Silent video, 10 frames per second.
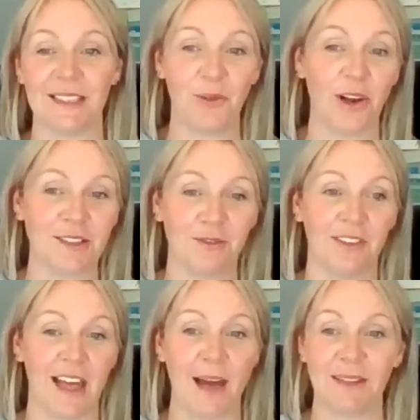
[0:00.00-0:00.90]
It wasn't
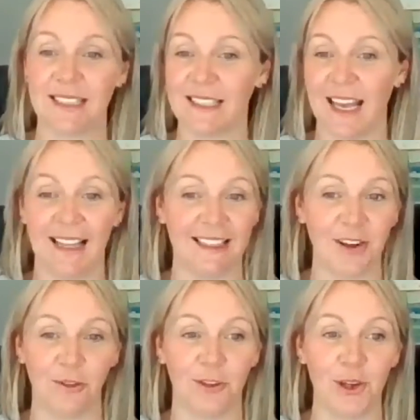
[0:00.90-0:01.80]
for them, it's certainly
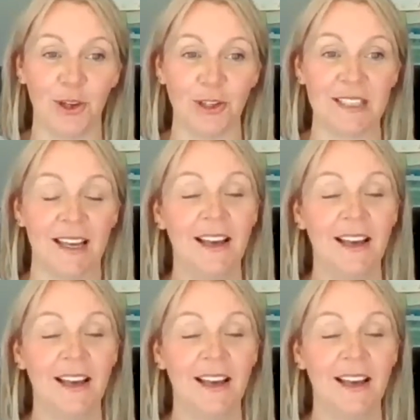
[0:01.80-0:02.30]
not for us.